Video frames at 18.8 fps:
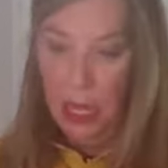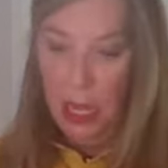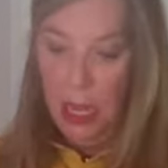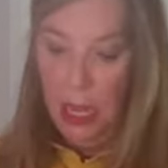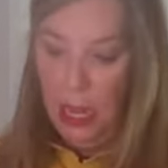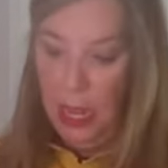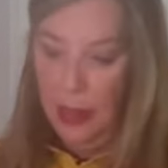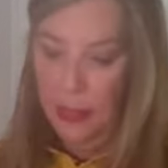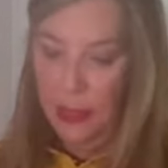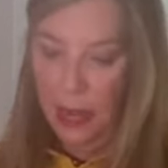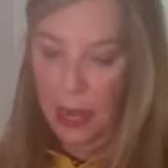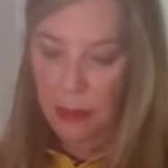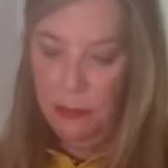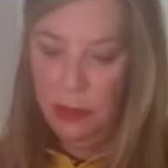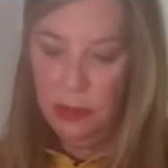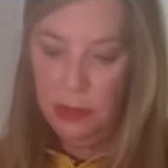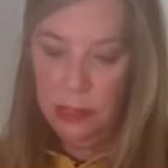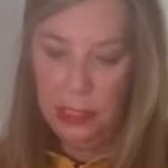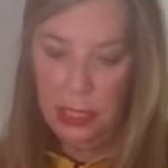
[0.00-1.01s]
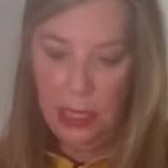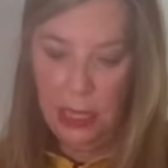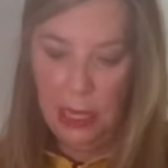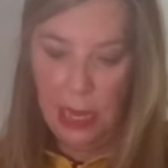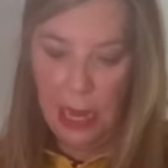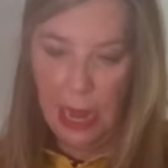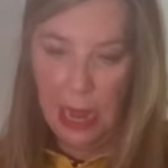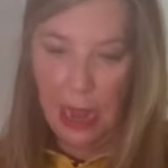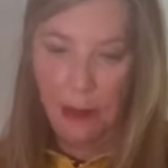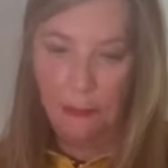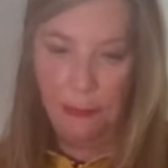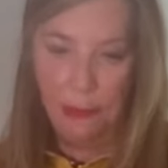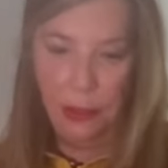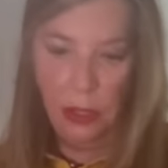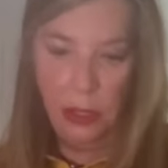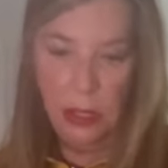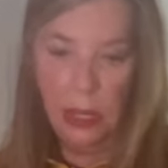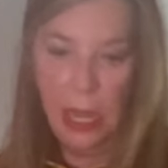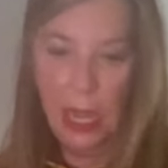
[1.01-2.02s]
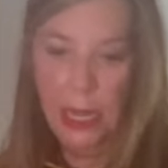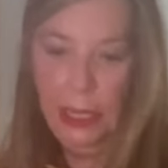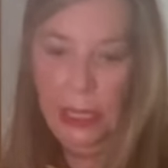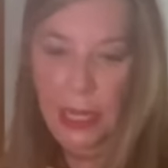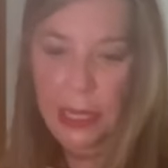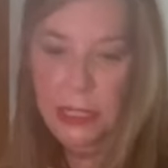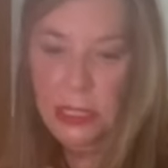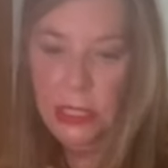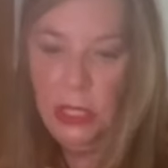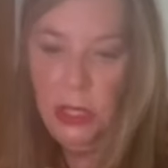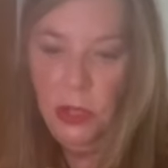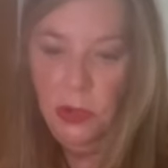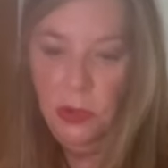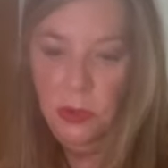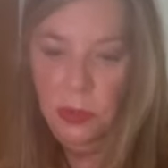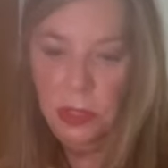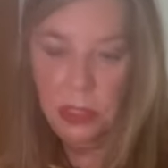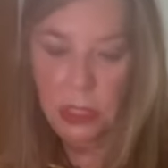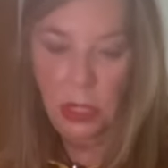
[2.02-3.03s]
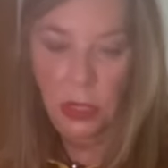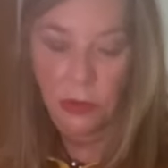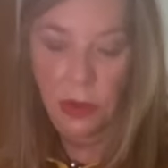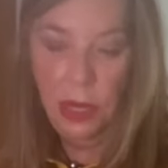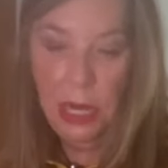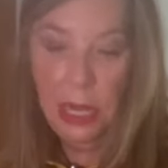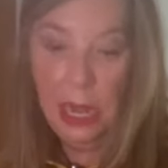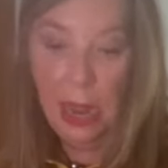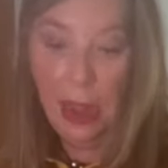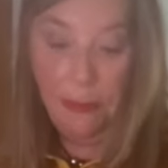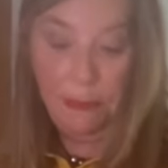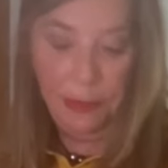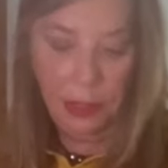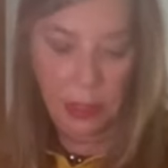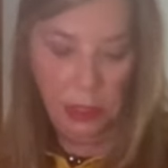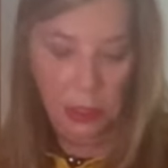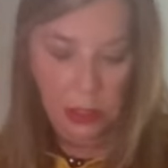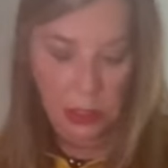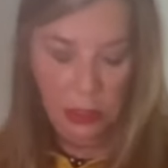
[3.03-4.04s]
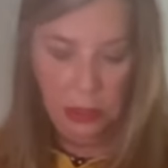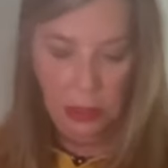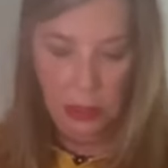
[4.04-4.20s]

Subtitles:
And then I'm using an apple. I like to use a green apple,